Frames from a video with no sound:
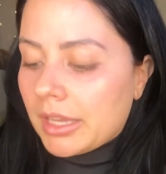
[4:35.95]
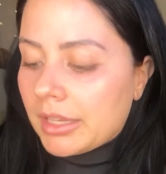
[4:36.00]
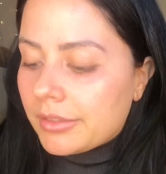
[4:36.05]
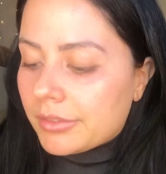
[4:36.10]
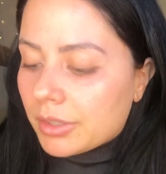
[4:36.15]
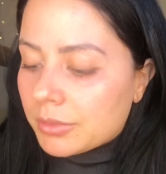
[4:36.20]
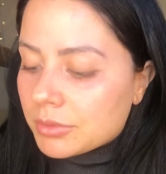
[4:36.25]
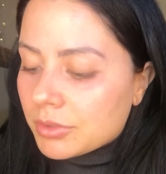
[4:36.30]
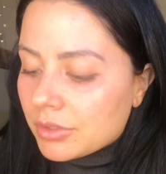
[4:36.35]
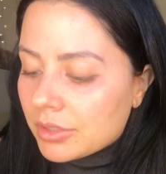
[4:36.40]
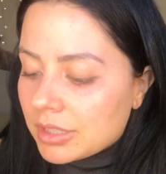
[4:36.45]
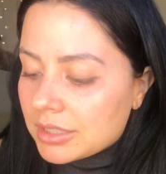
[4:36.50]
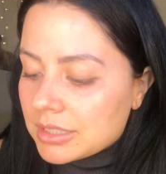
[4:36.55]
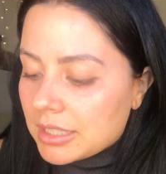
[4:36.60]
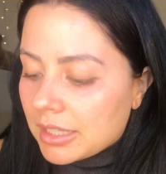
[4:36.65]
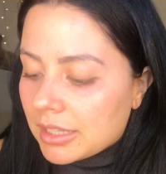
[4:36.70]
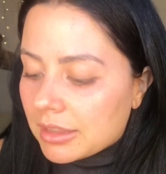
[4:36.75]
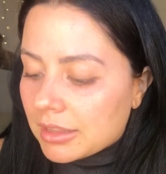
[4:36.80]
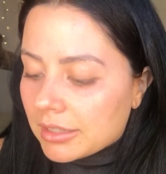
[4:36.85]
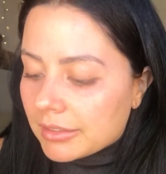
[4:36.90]
So I'm just going to
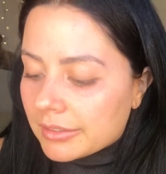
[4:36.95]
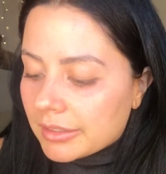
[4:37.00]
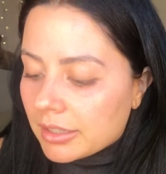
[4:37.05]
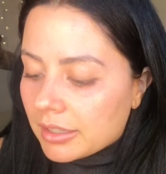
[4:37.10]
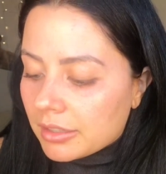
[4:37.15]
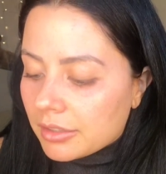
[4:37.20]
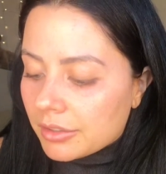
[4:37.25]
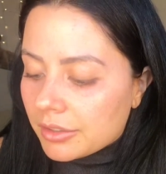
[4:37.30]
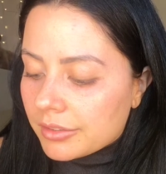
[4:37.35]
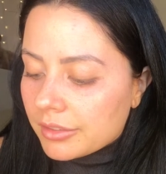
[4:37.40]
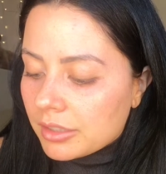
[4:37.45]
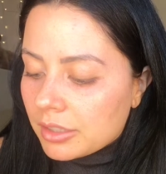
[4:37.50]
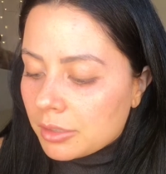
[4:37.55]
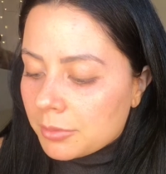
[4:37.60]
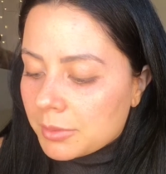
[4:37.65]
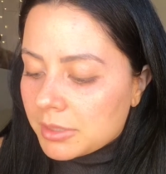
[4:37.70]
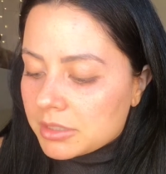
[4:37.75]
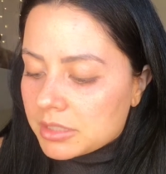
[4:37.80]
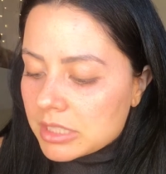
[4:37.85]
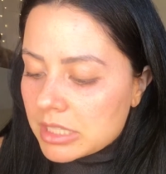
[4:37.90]
take this color. It's a little
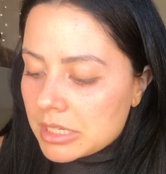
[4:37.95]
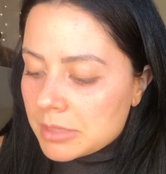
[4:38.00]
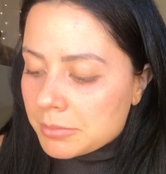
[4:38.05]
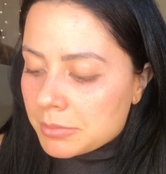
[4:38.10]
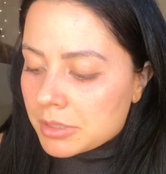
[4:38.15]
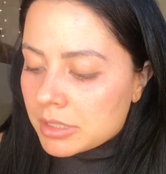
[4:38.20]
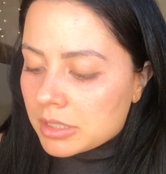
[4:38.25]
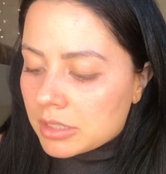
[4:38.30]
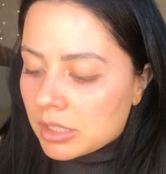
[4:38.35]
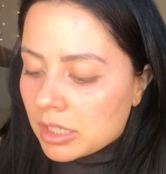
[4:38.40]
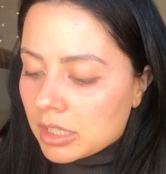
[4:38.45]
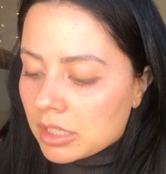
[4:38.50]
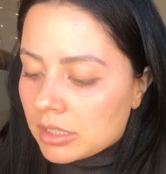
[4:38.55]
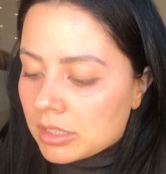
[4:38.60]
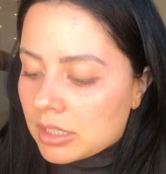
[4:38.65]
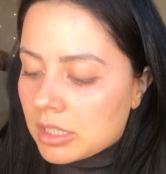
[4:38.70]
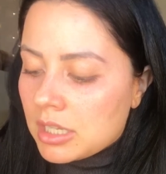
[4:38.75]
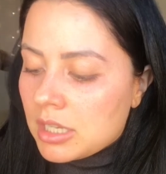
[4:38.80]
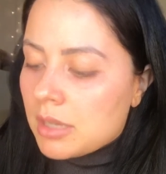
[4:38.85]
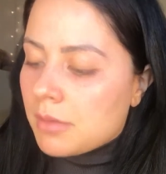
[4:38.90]
bit deep,
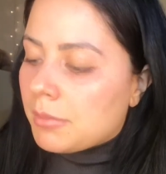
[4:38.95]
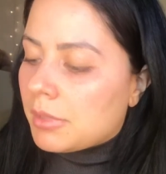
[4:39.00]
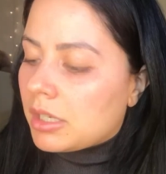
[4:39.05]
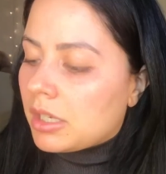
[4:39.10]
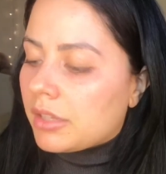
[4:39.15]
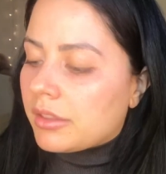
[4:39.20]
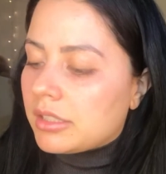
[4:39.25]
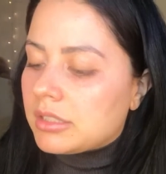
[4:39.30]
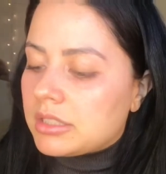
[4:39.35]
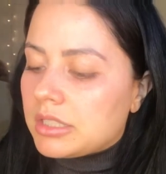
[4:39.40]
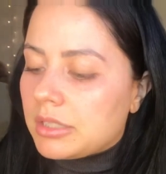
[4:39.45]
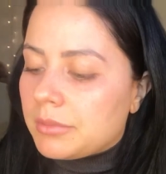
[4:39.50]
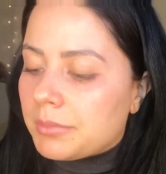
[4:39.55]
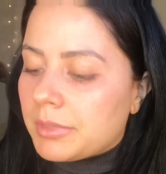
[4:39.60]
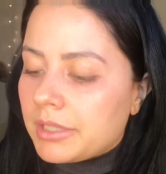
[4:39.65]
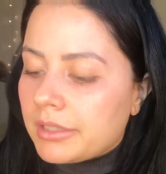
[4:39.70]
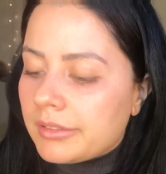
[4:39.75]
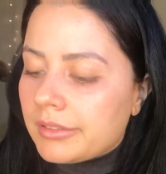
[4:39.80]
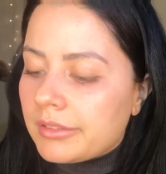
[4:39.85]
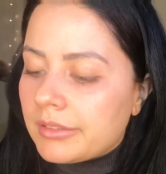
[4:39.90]
but not the
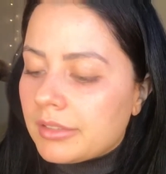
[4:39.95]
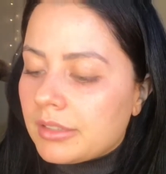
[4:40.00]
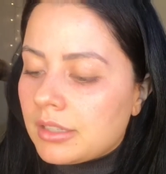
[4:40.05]
deepest.